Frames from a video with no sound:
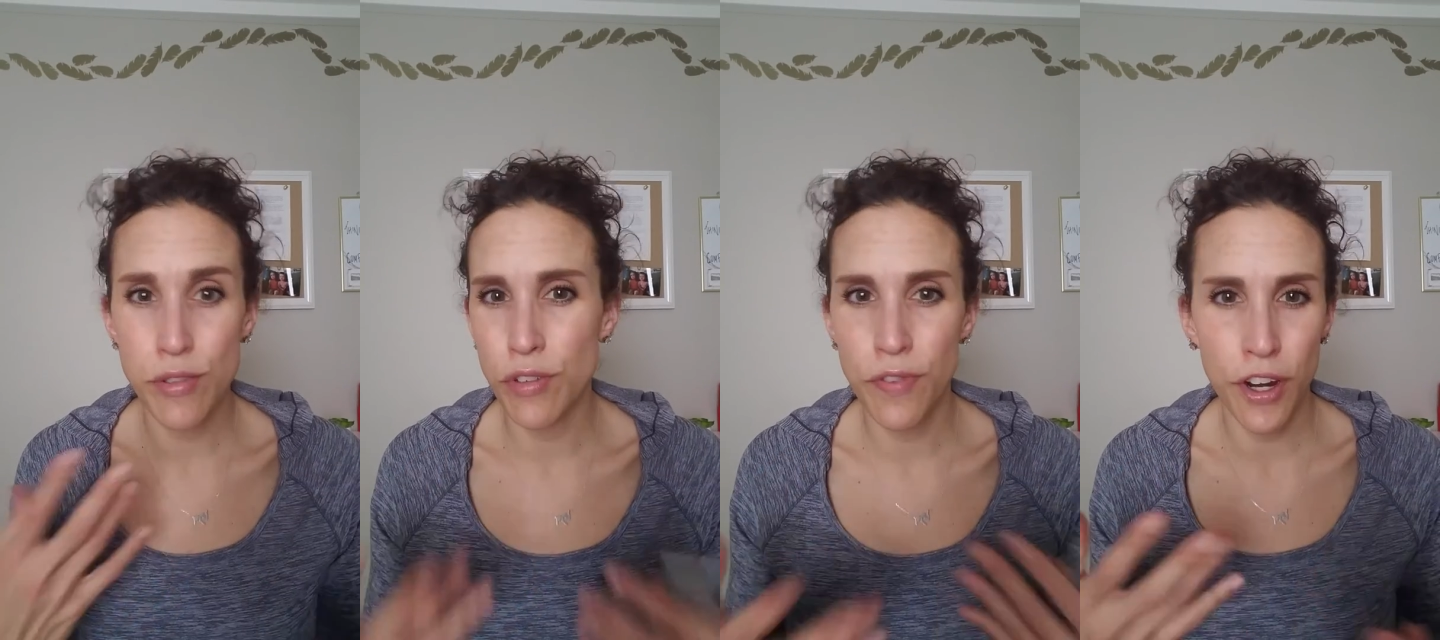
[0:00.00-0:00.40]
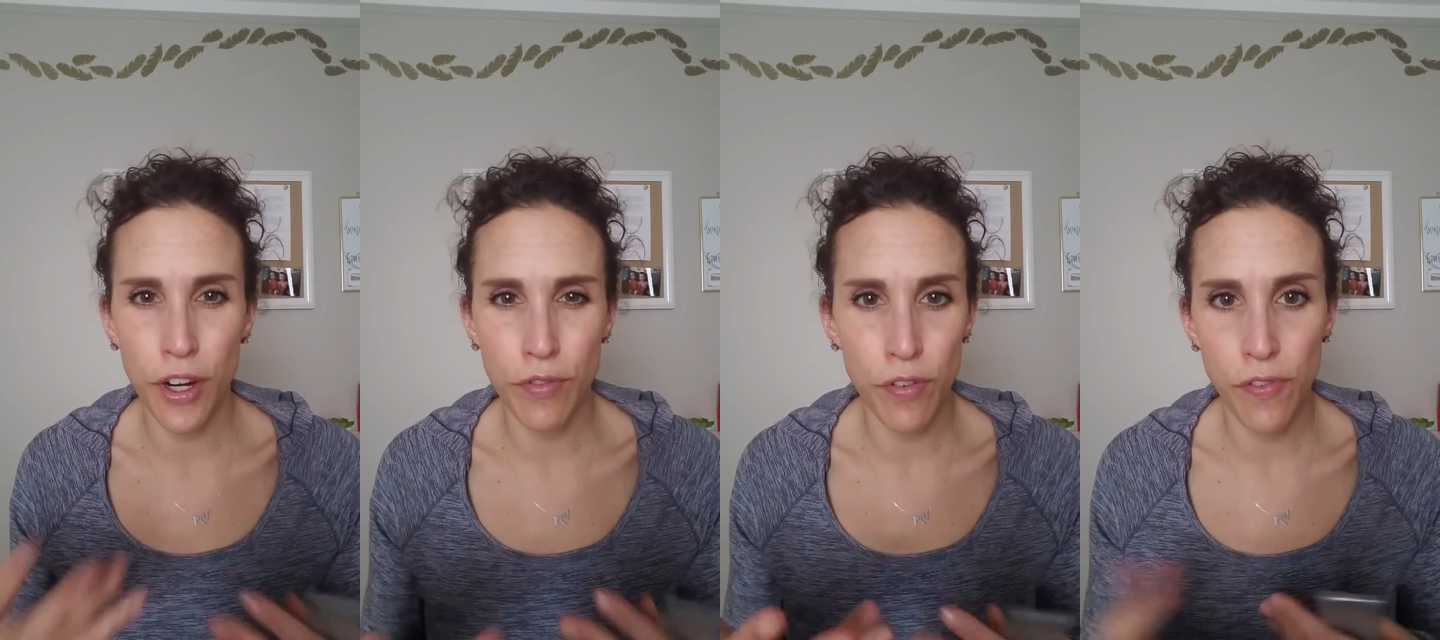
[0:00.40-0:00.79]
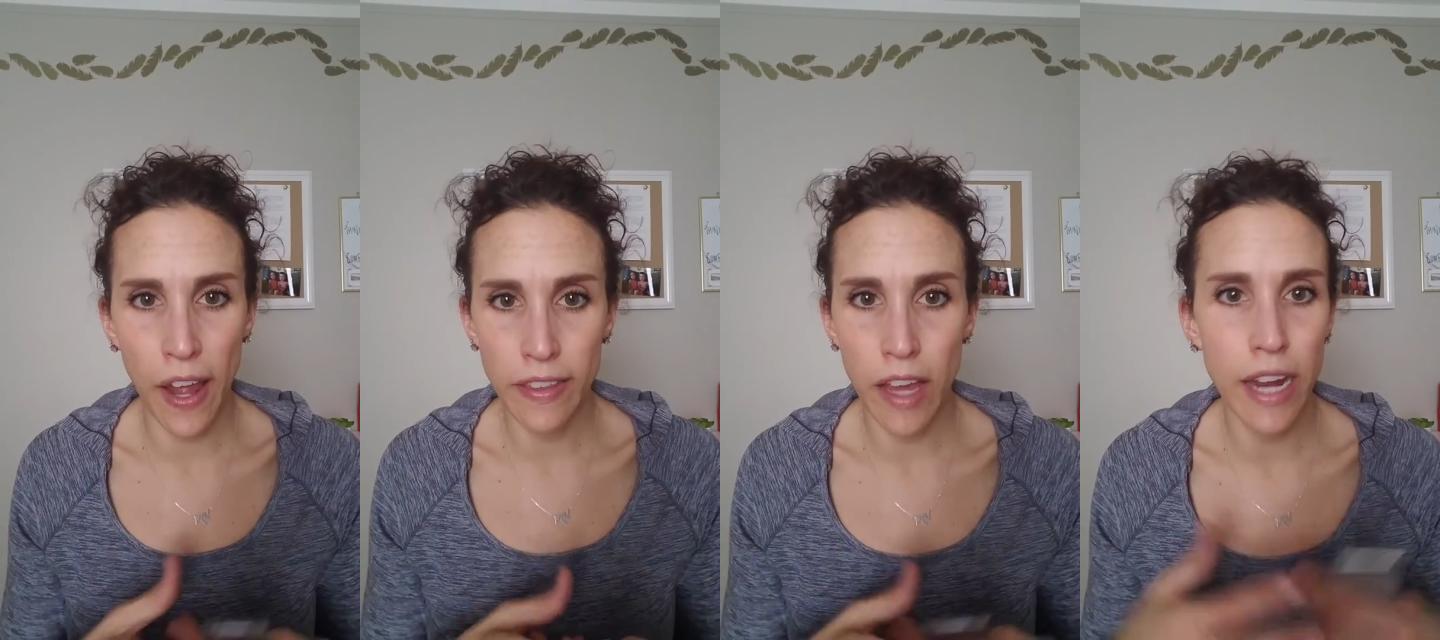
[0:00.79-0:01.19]
So it's very good for
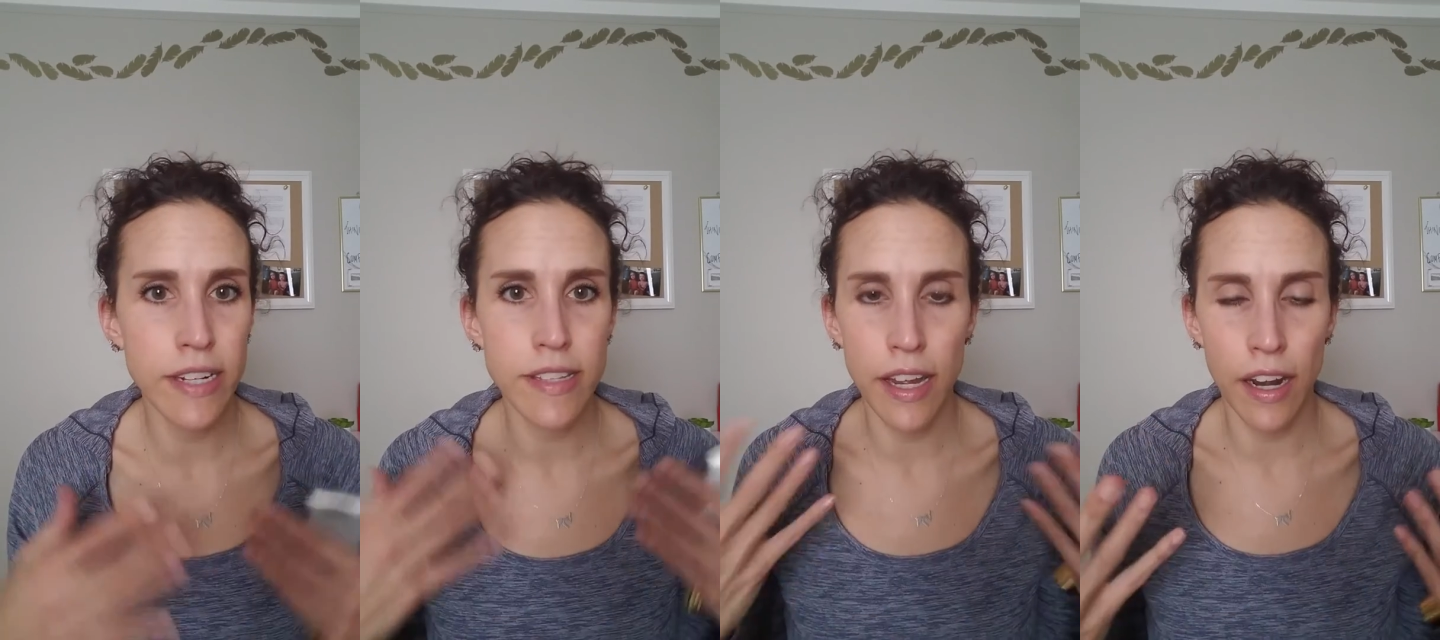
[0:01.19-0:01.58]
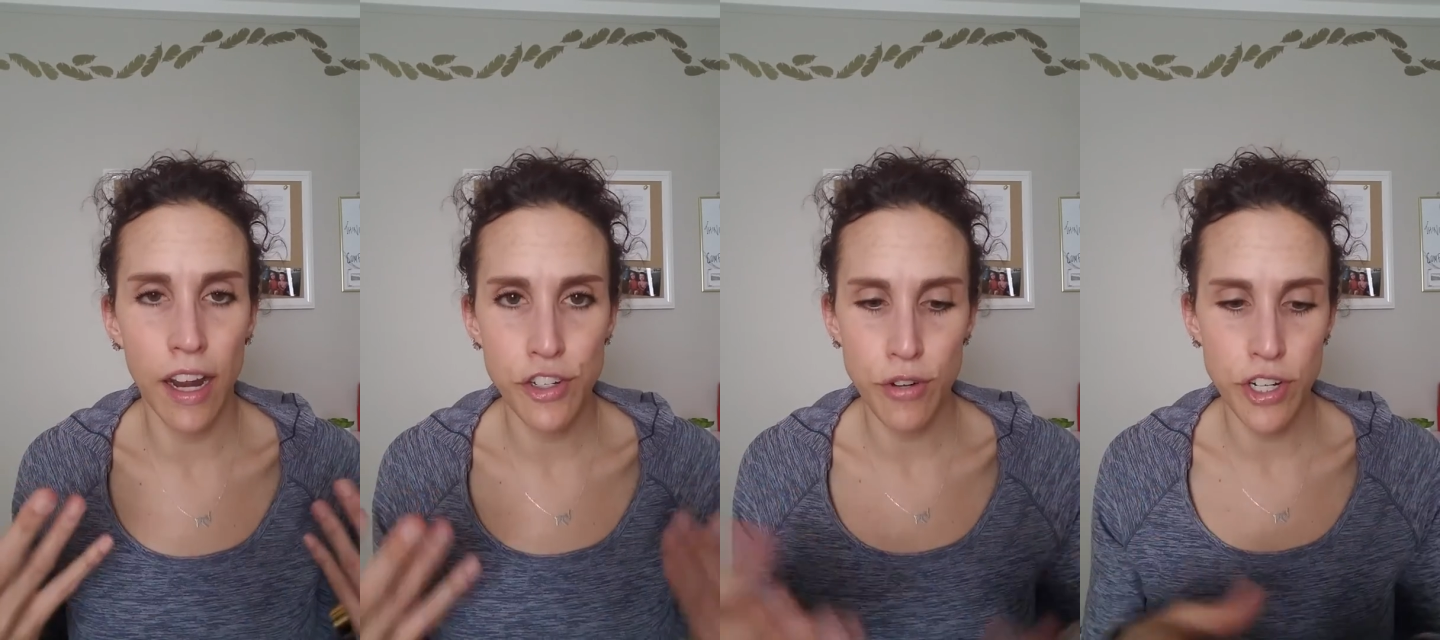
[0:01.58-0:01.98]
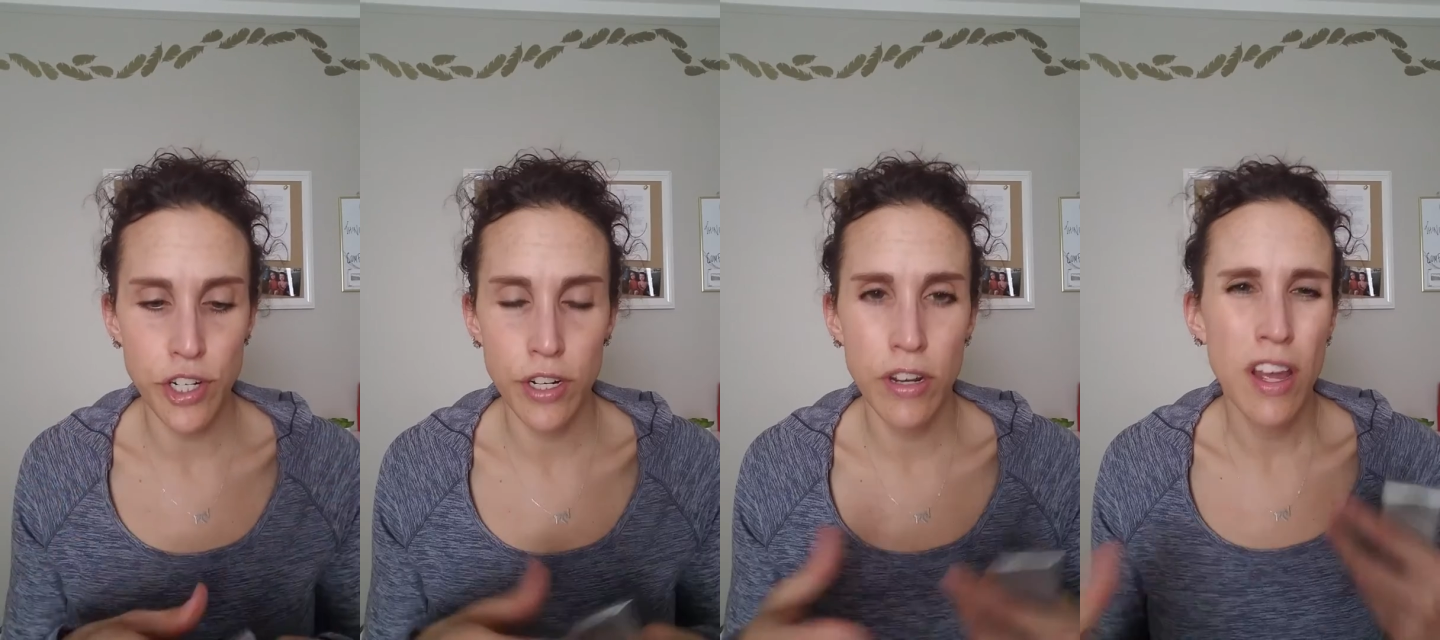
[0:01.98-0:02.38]
fine lines and
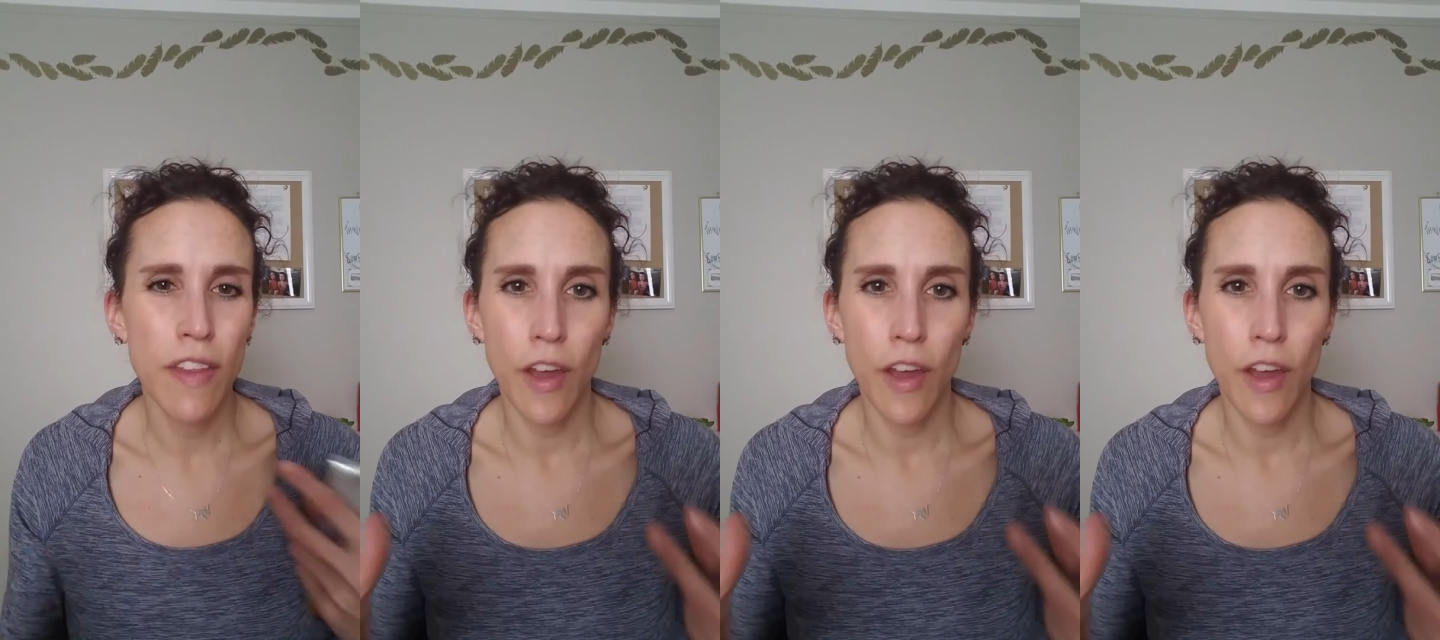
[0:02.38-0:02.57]
hydration.